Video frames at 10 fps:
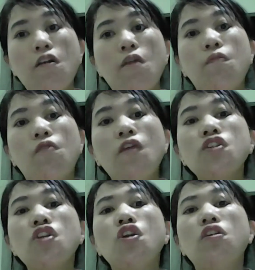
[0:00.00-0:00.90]
the
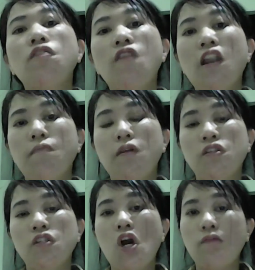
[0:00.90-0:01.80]
professional
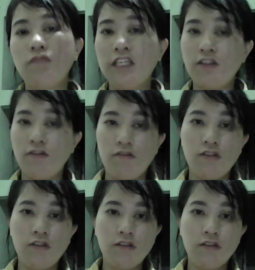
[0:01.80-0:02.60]
development of teachers.